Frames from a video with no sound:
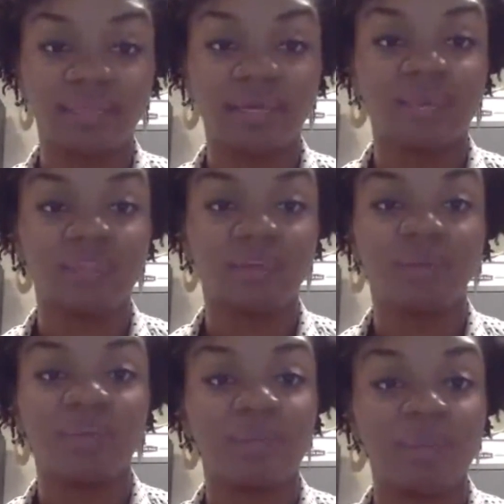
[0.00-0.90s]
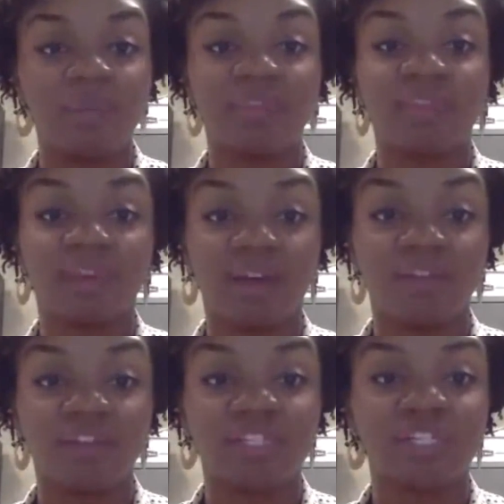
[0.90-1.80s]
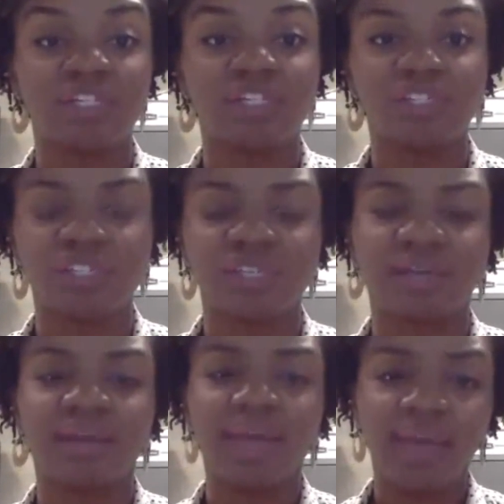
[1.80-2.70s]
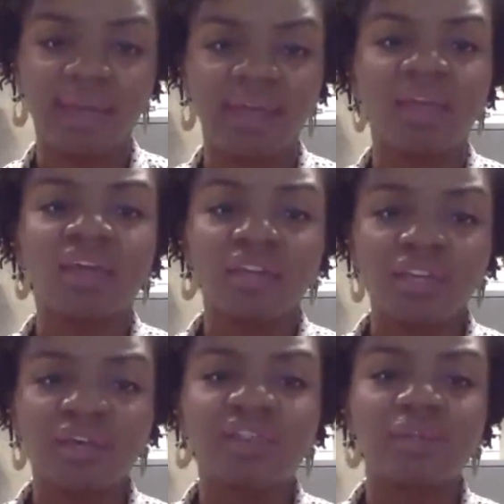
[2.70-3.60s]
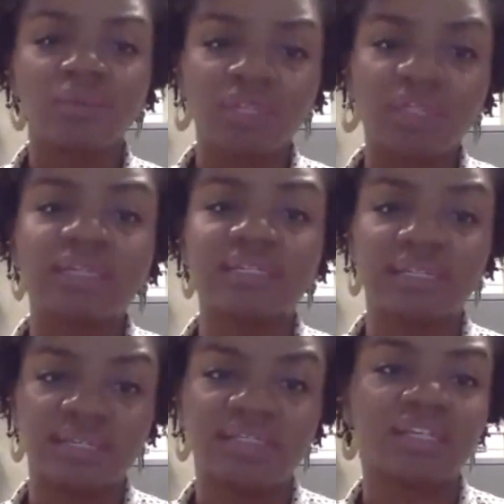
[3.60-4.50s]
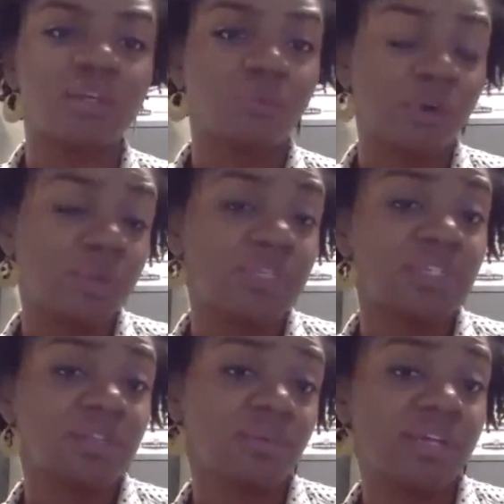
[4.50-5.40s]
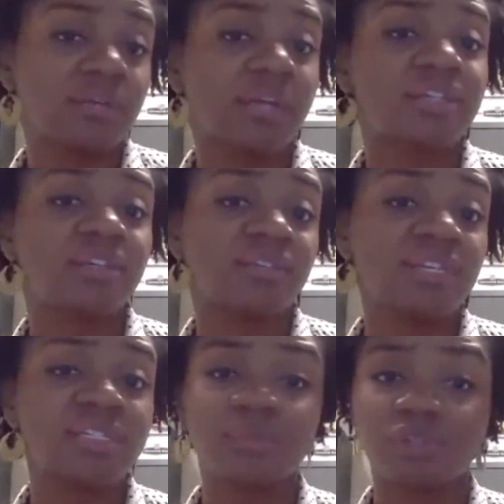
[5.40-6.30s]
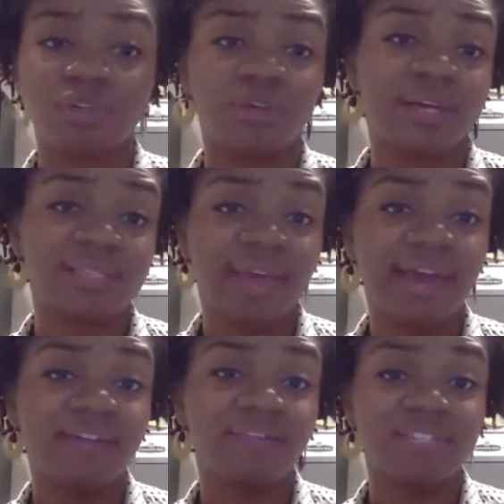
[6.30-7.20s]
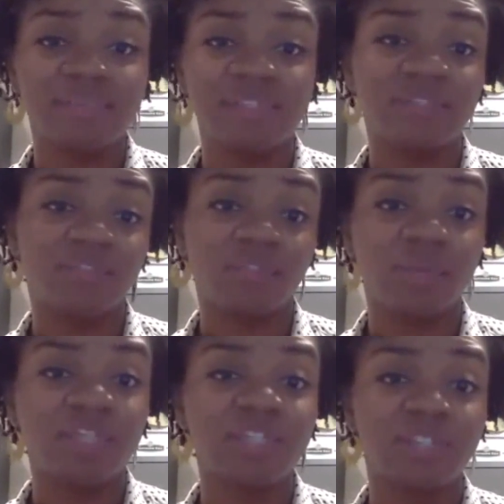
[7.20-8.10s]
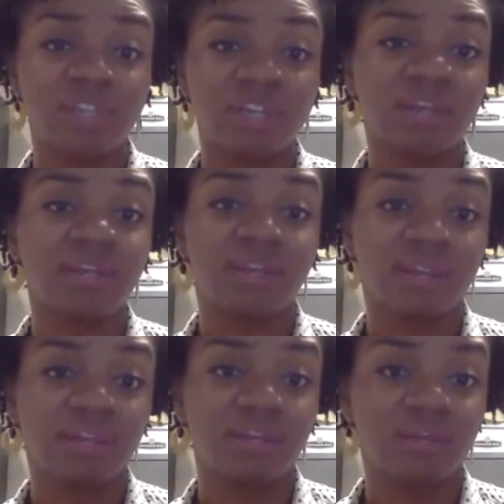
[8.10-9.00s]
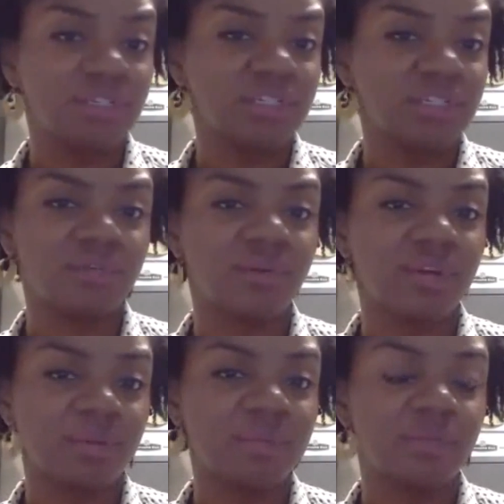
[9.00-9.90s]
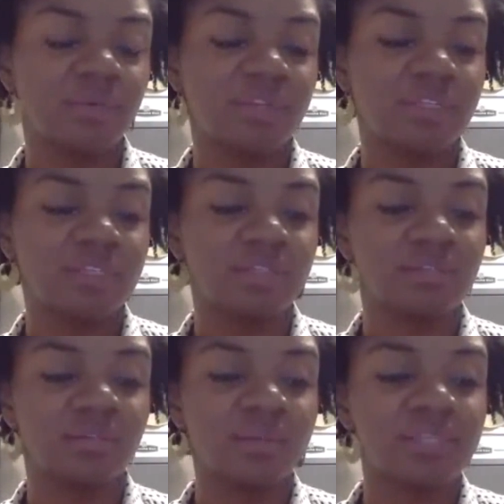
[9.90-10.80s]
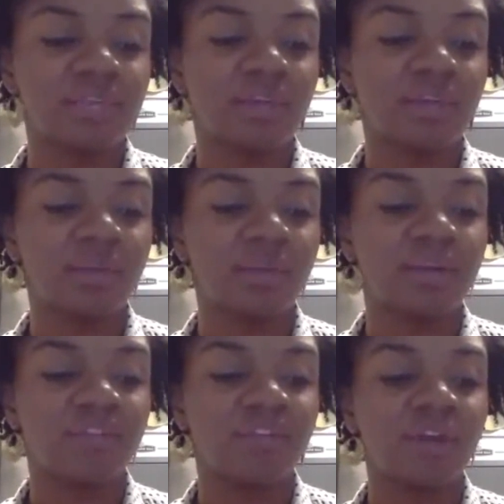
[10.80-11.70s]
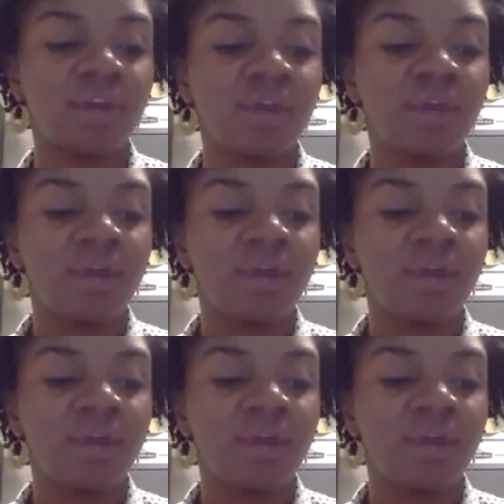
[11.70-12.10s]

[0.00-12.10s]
So it may be that conversation is just like a, hey, you know, I think we're looking into this. Can you point me in the right direction of this? I'm sure you guys have this piece of information. Can I you know, just direct me to where this is on the website or whatever?